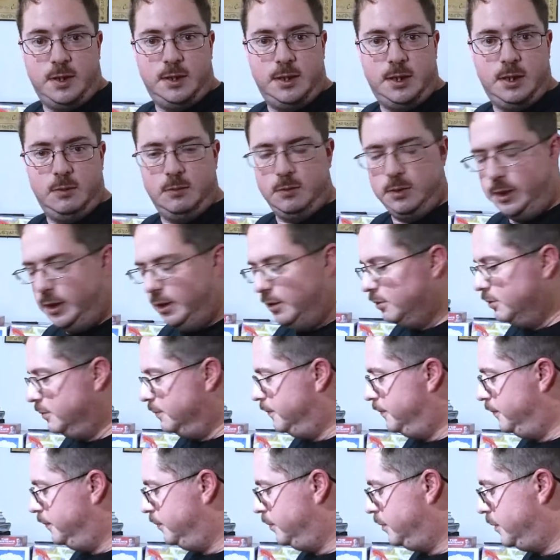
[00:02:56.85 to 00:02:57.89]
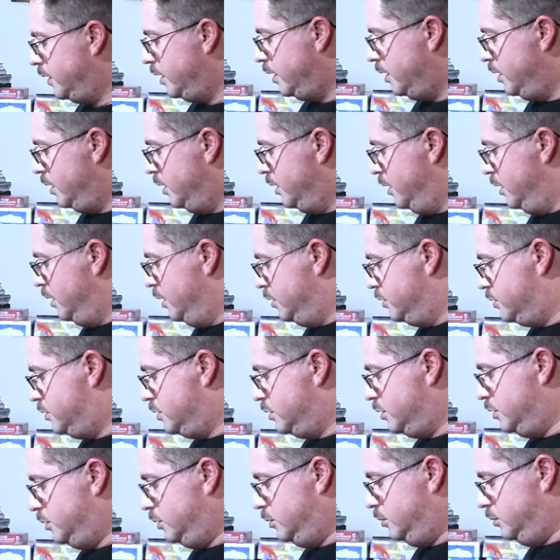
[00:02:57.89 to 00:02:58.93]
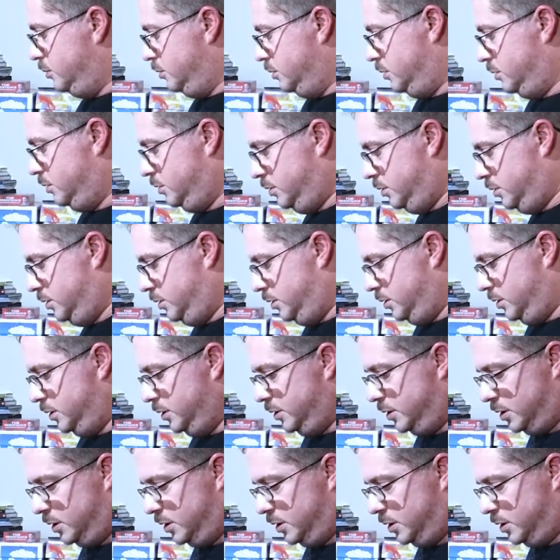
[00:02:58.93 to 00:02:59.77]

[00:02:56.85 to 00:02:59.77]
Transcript: we'll find out later. So,